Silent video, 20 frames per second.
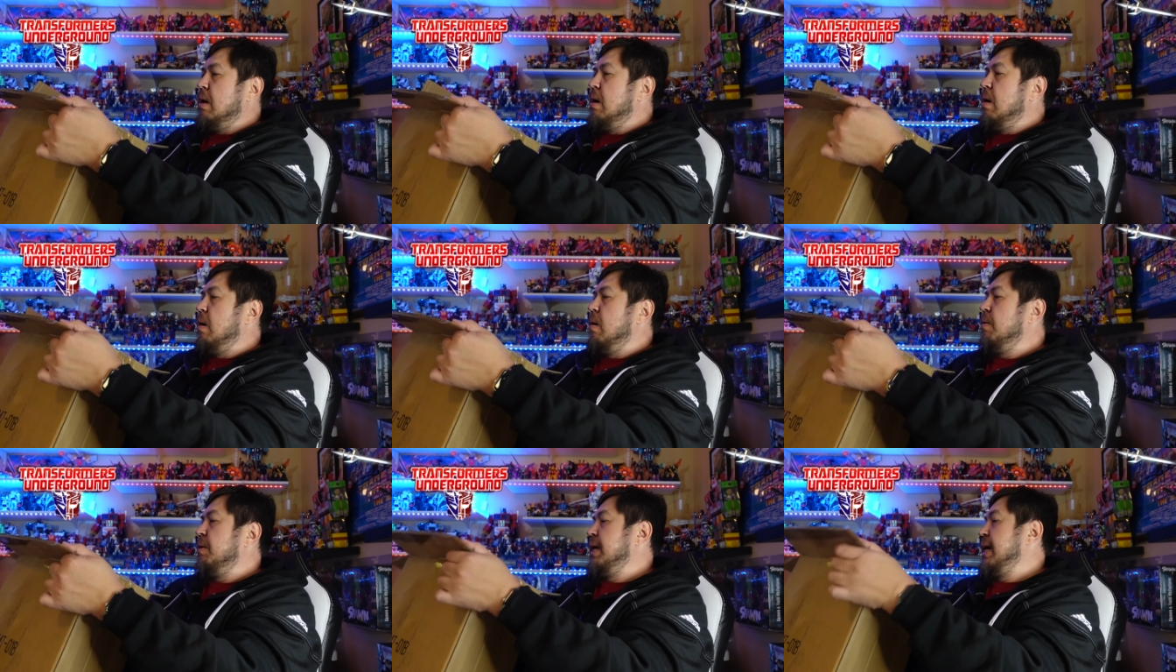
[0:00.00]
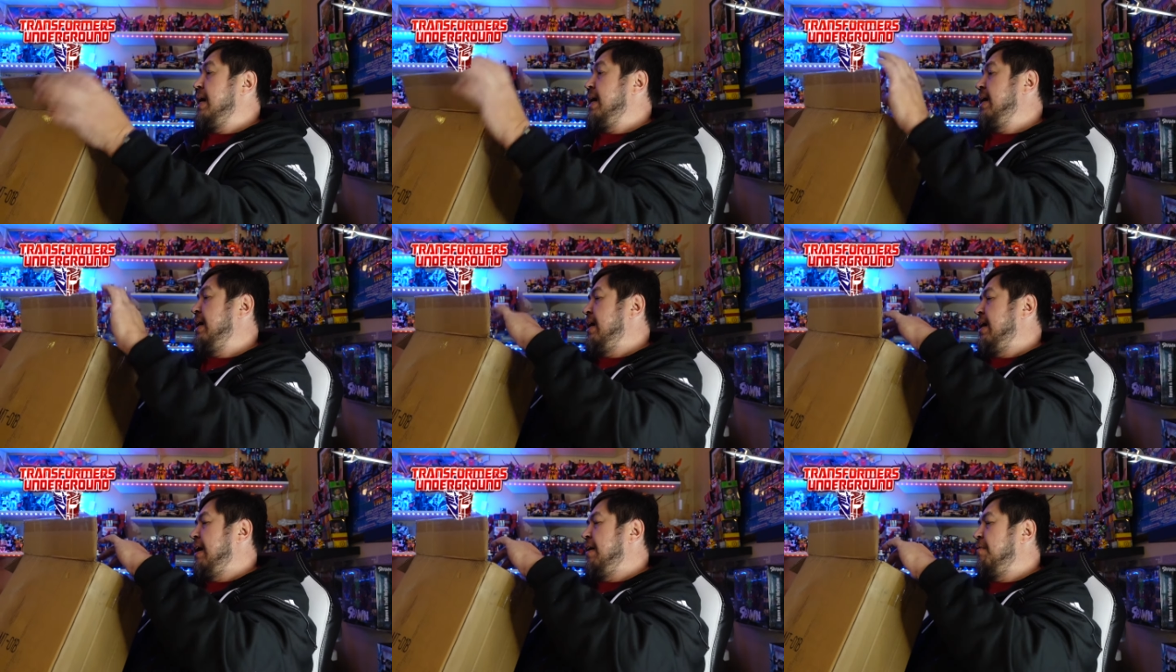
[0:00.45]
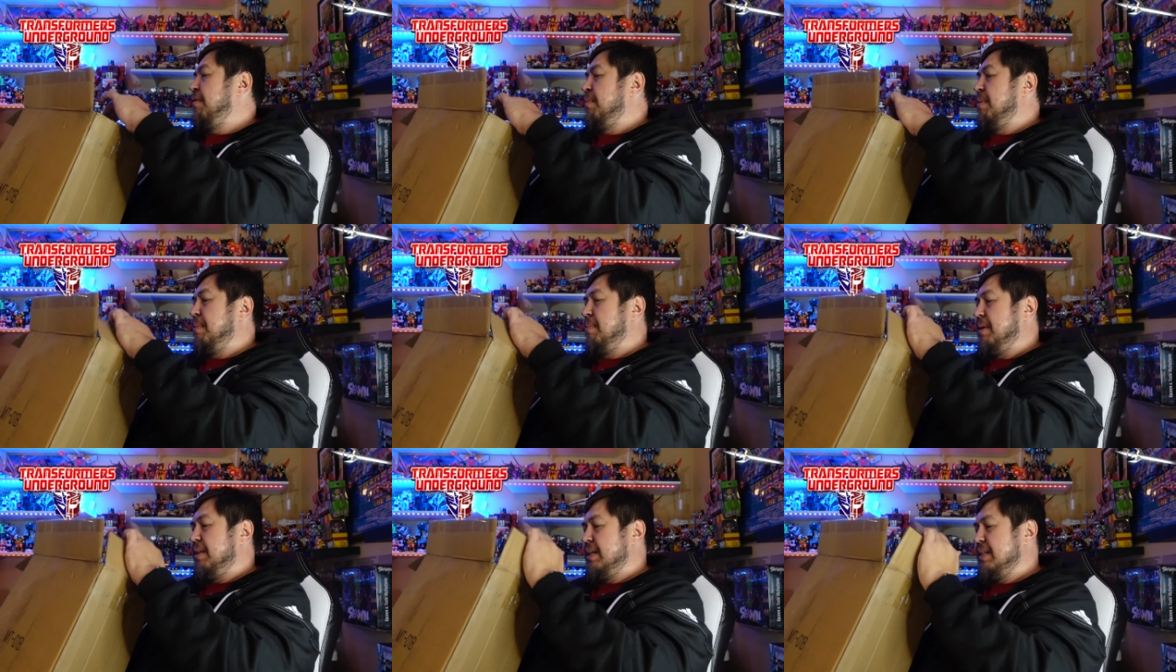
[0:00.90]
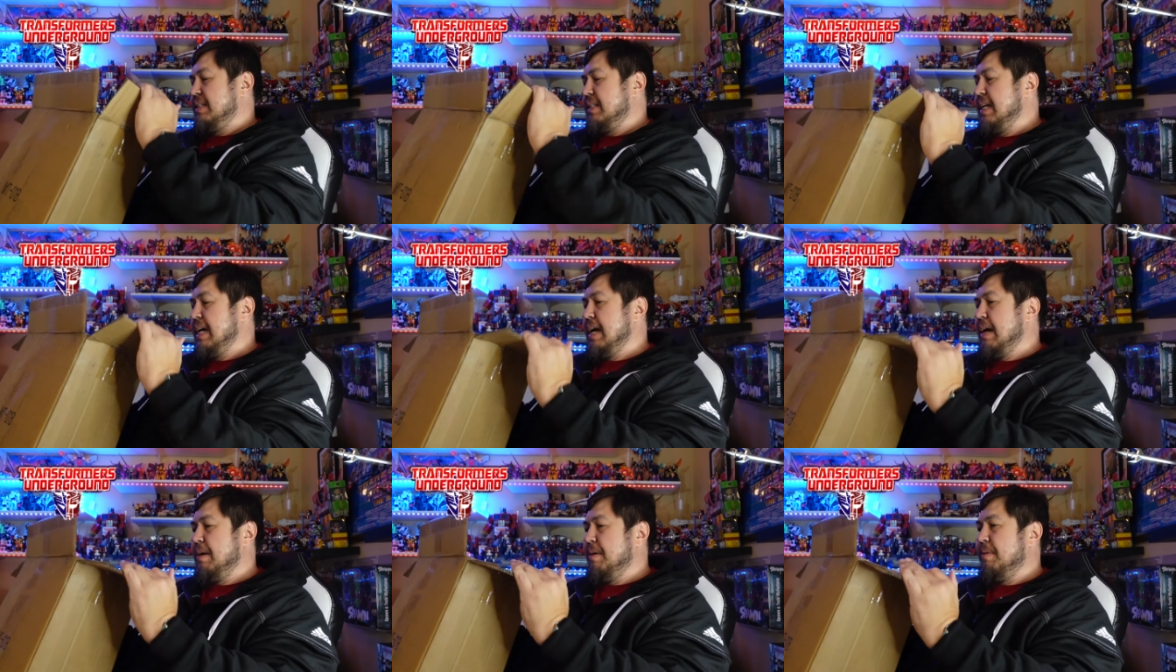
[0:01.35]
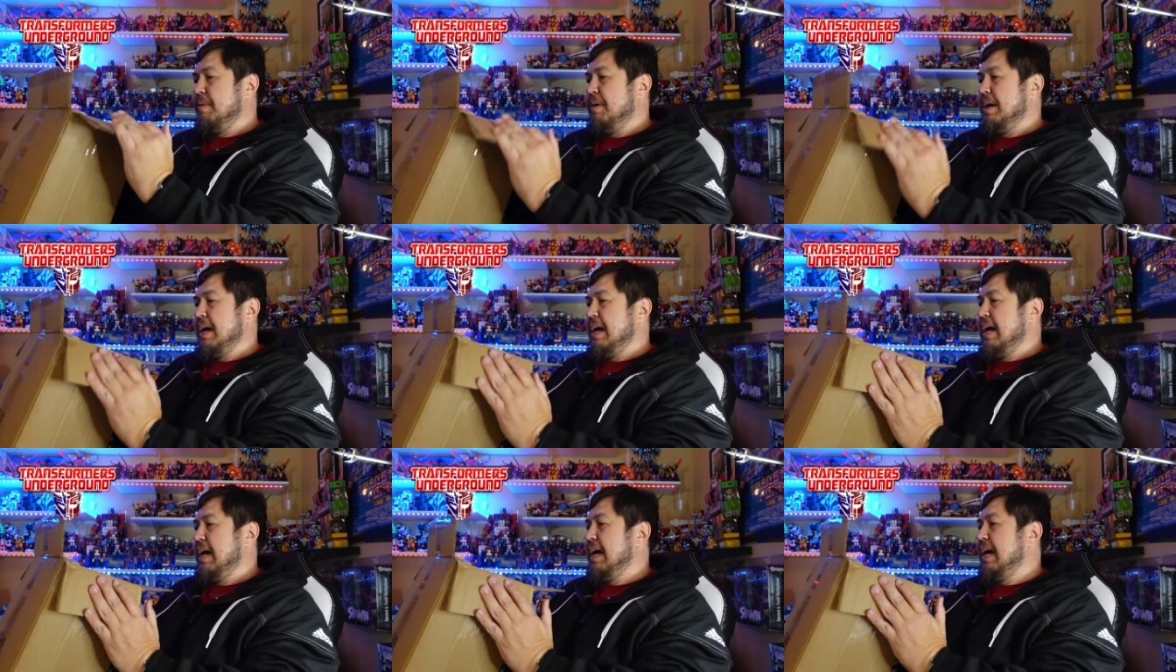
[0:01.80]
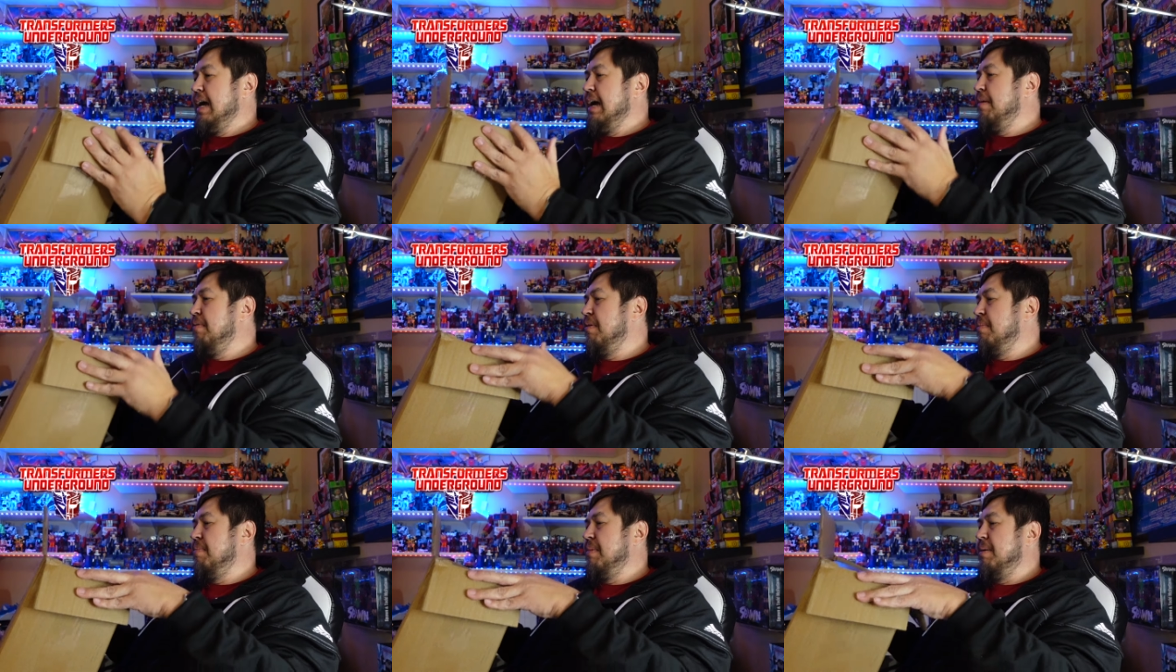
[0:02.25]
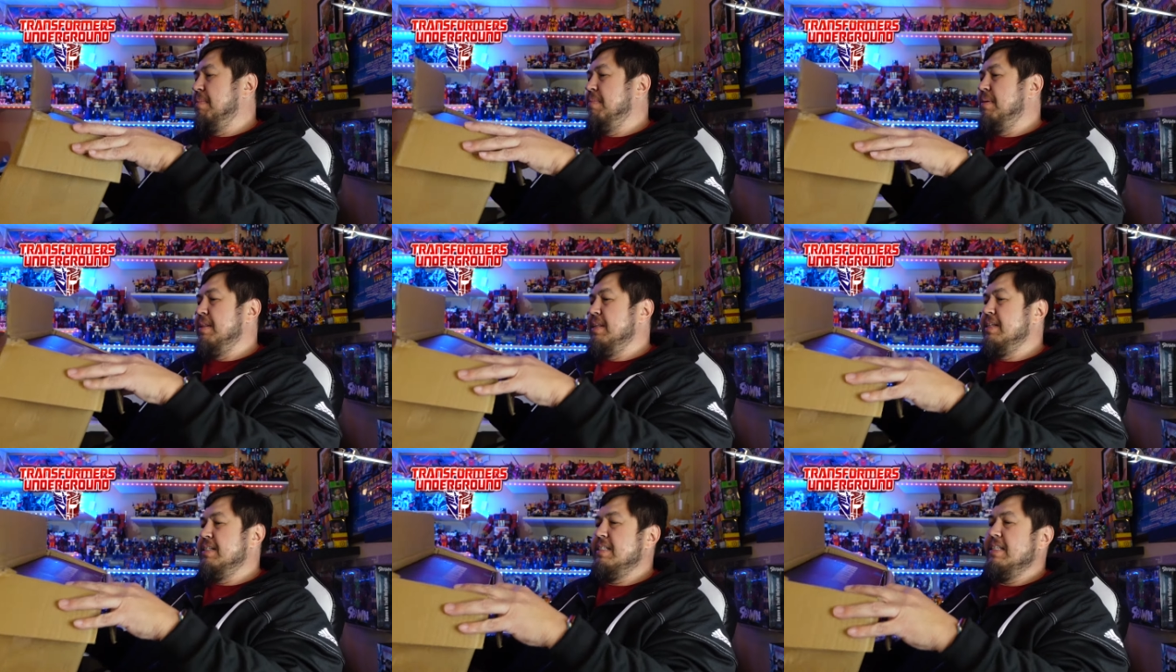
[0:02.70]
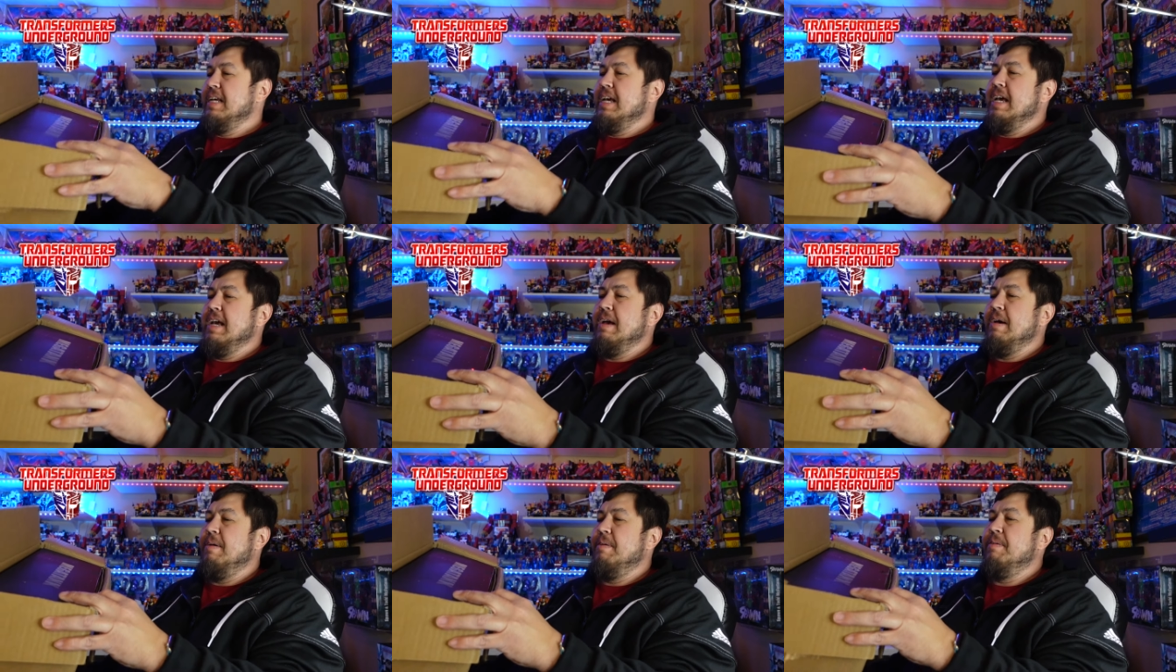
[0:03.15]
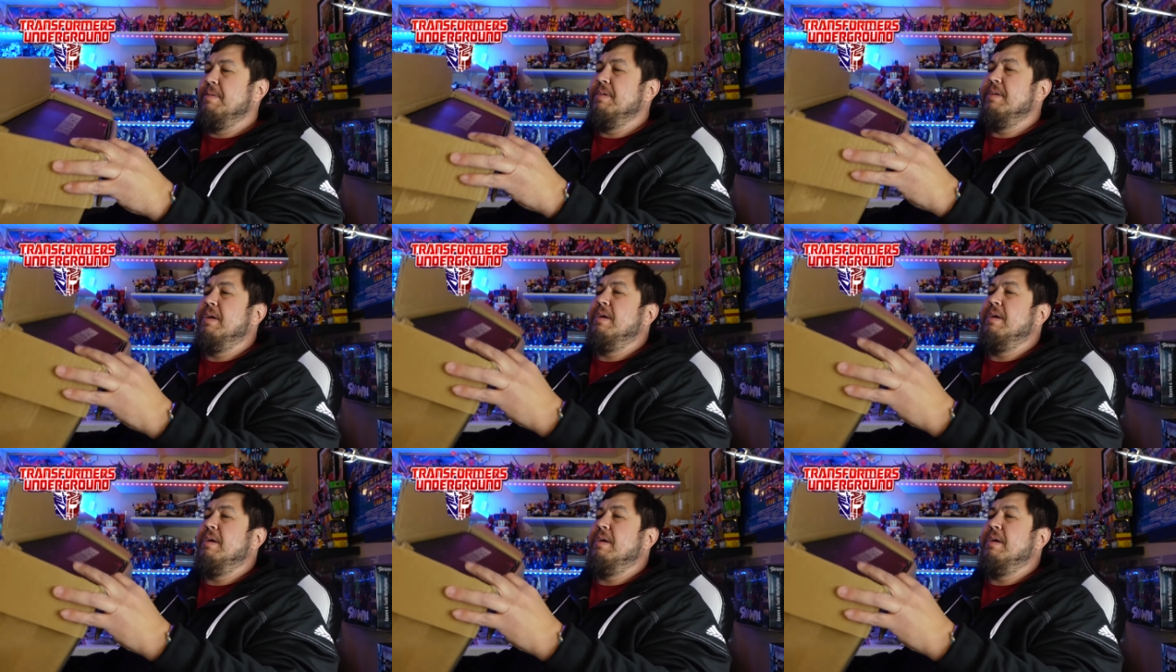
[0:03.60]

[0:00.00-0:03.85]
Oh yeah, I remember this now. I remember this now.